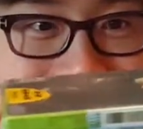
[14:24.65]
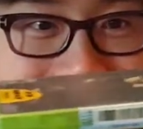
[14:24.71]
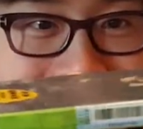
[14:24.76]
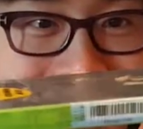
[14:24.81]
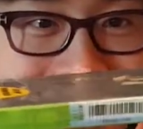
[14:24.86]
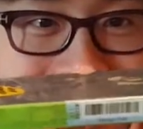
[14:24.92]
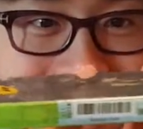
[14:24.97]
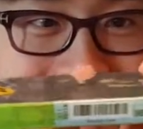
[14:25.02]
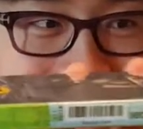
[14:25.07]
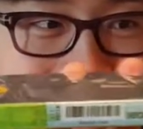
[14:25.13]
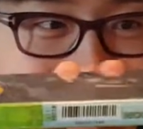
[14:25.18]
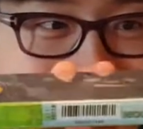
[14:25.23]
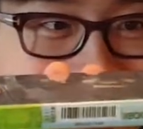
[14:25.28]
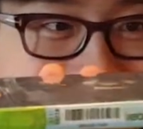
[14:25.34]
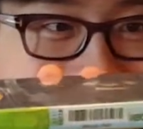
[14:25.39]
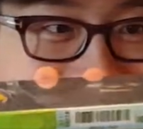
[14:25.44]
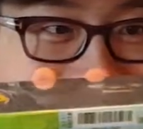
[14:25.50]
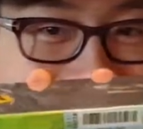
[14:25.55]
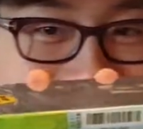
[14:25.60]
Man,
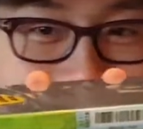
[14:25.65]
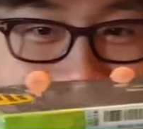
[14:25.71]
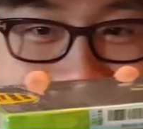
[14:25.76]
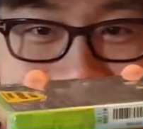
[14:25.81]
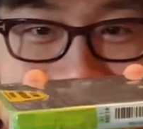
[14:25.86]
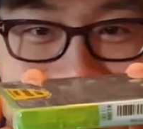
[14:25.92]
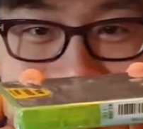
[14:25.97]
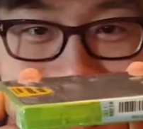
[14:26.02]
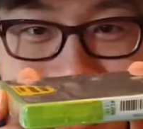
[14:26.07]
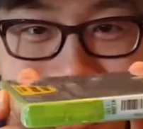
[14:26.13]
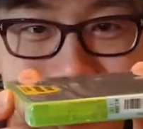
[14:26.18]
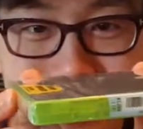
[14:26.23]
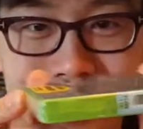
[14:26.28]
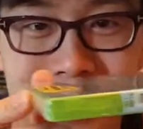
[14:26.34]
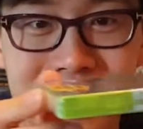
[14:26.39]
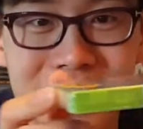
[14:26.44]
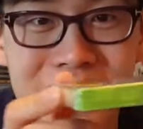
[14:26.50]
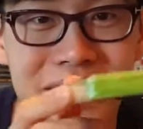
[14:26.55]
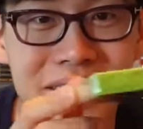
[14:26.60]
you don't see this
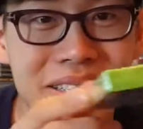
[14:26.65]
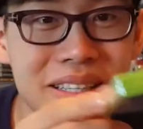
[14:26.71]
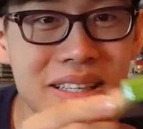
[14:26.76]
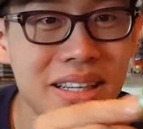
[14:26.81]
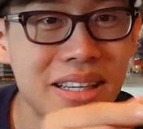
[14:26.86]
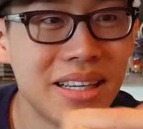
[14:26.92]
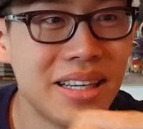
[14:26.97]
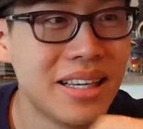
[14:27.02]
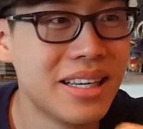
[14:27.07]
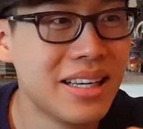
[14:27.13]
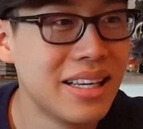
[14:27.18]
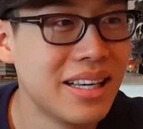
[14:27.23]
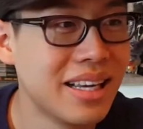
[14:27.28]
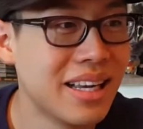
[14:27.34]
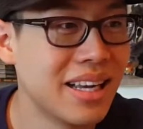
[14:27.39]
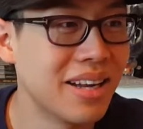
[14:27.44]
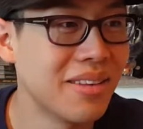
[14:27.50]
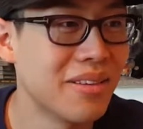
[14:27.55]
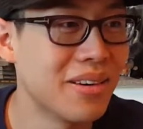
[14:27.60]
much.
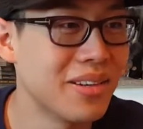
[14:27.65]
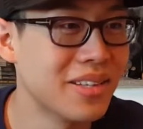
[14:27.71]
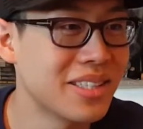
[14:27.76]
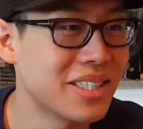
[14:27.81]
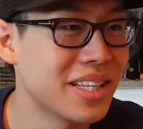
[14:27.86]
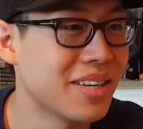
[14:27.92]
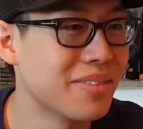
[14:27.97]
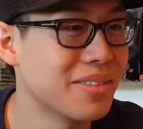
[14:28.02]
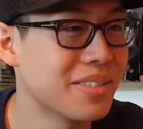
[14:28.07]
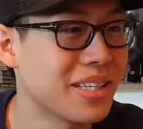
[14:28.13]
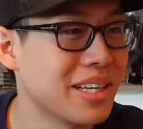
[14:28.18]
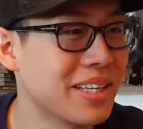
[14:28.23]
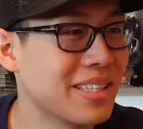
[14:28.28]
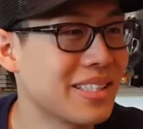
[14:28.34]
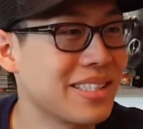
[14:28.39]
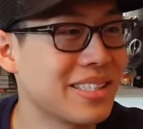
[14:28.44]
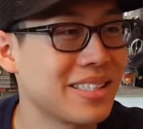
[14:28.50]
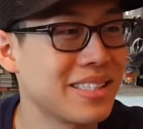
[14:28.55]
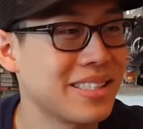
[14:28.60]
And I remember this game was like,
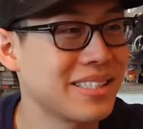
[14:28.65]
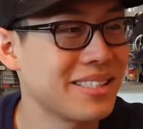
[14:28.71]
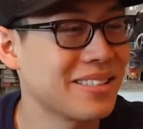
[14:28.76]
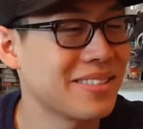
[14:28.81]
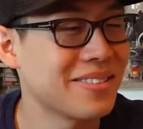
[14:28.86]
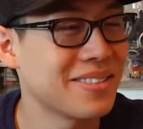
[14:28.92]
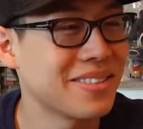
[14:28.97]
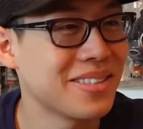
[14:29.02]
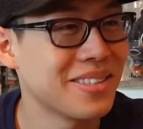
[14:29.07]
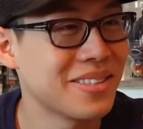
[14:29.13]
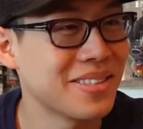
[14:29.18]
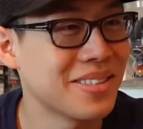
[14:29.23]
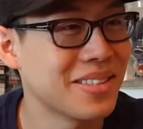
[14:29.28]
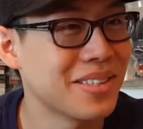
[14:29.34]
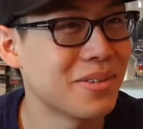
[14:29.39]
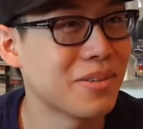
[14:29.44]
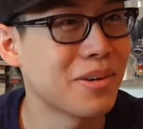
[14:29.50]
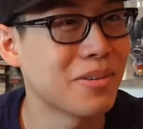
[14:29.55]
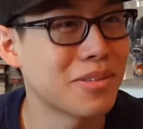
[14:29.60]
it was
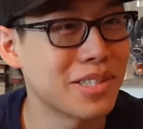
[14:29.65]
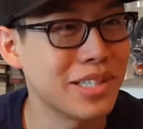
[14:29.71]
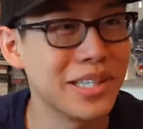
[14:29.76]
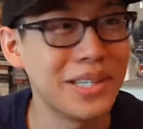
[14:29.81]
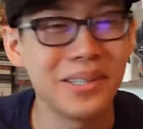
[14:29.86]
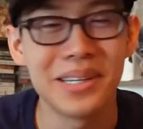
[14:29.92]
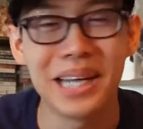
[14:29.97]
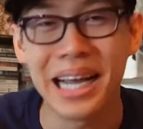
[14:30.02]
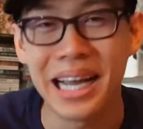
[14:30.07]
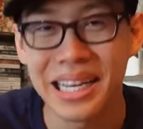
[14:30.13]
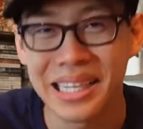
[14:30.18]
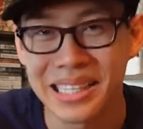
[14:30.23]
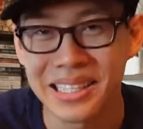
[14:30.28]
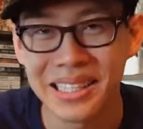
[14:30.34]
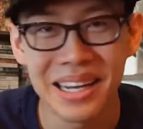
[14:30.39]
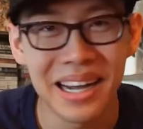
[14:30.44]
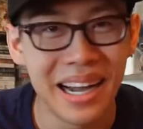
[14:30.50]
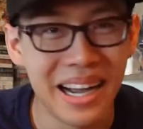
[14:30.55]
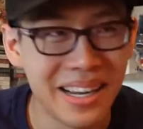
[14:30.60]
only worth
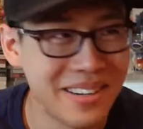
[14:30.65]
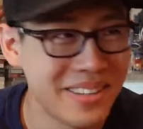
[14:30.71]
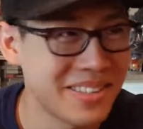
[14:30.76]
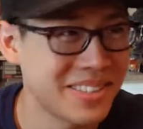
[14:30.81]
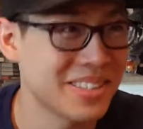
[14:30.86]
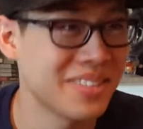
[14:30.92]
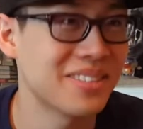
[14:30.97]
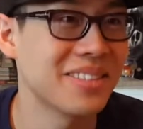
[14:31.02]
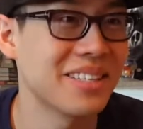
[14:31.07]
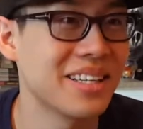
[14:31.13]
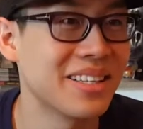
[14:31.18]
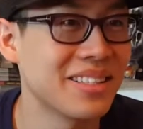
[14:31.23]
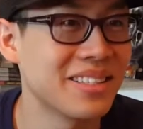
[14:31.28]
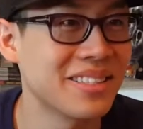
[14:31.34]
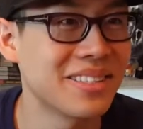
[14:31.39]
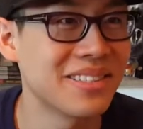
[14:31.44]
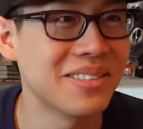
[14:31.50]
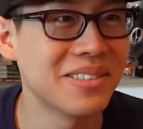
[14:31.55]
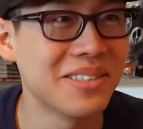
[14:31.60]
$2.99 or something at the
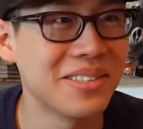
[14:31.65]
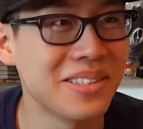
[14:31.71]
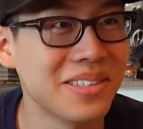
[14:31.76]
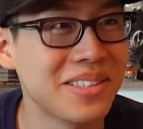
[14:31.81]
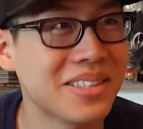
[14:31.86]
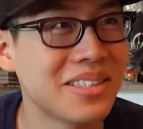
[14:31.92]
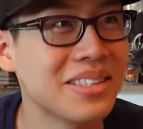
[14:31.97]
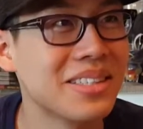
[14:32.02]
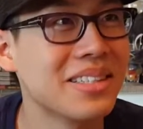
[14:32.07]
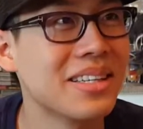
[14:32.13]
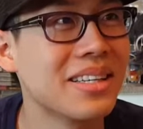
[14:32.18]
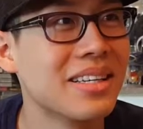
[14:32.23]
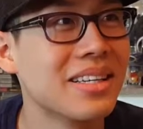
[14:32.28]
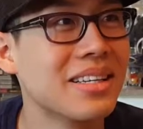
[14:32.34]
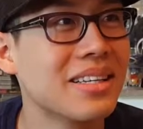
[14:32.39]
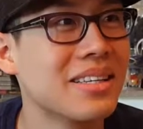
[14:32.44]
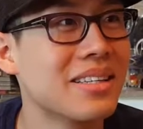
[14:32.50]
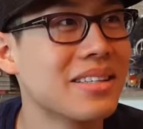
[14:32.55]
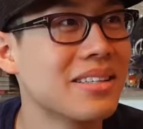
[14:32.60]
stores.
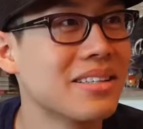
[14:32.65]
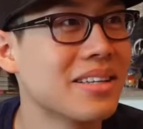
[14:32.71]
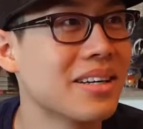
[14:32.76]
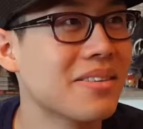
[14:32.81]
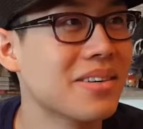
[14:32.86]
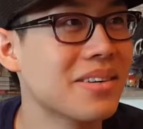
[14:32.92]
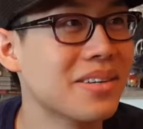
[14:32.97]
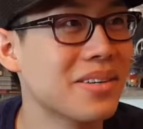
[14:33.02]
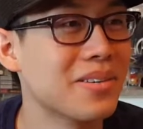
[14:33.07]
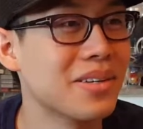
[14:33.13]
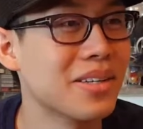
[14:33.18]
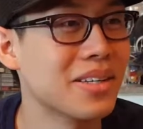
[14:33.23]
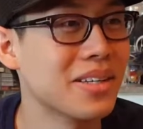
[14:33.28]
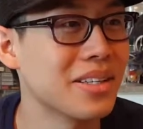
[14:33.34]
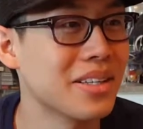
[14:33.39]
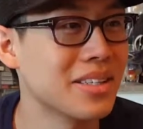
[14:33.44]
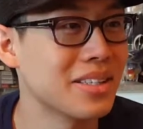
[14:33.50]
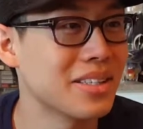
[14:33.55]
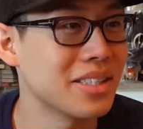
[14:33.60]
So I wonder what
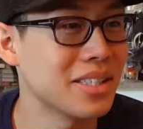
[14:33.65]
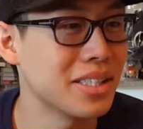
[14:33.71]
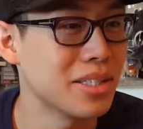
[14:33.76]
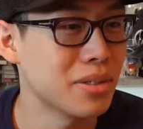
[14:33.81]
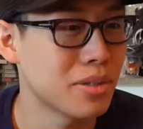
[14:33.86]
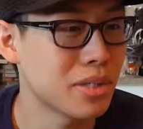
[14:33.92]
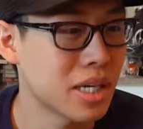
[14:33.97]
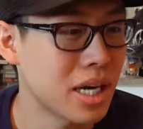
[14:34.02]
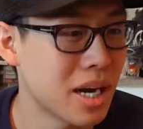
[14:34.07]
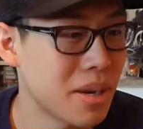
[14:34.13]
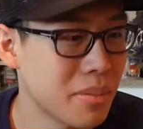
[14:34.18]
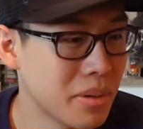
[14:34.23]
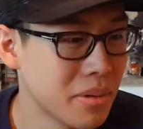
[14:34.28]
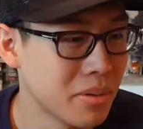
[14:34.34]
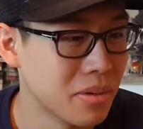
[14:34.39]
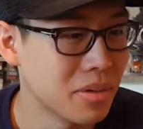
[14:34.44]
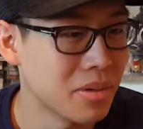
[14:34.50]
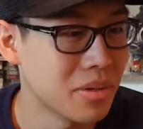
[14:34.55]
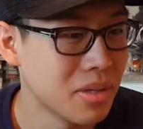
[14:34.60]
a sealed copy
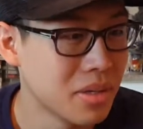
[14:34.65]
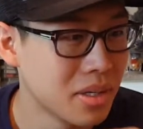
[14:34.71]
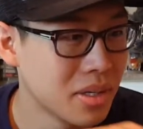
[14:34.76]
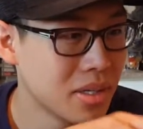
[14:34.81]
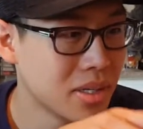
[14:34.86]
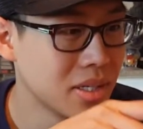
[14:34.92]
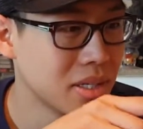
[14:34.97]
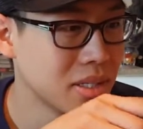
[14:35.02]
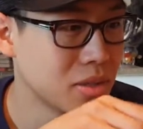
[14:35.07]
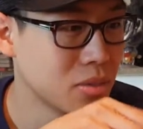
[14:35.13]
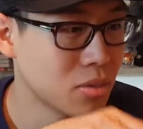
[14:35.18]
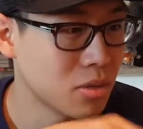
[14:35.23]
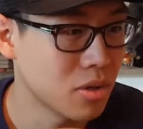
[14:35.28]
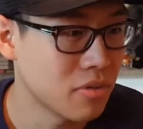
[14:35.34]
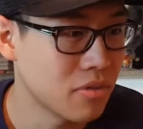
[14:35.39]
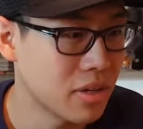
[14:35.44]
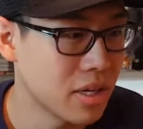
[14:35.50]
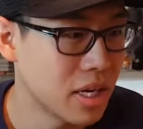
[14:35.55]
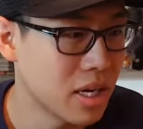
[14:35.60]
is
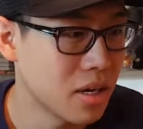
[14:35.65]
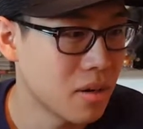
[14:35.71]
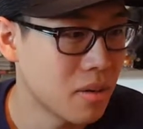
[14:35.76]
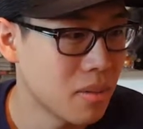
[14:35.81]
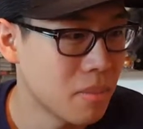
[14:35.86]
worth now.